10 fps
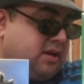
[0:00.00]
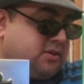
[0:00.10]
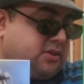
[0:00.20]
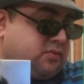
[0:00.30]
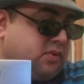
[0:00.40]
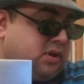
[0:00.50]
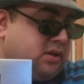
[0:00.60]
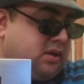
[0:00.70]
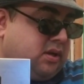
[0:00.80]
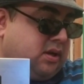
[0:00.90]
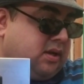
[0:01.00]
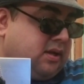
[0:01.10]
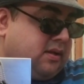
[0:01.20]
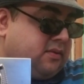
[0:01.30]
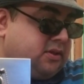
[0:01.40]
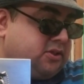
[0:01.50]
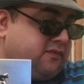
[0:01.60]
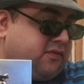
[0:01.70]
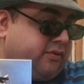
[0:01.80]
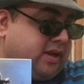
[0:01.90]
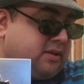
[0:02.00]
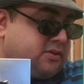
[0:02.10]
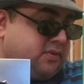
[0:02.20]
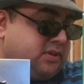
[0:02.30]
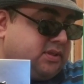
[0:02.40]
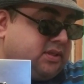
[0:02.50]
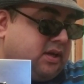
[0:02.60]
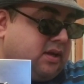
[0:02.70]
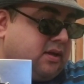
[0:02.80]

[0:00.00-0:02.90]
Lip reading: ounce one, the 2 fluid ounce ones.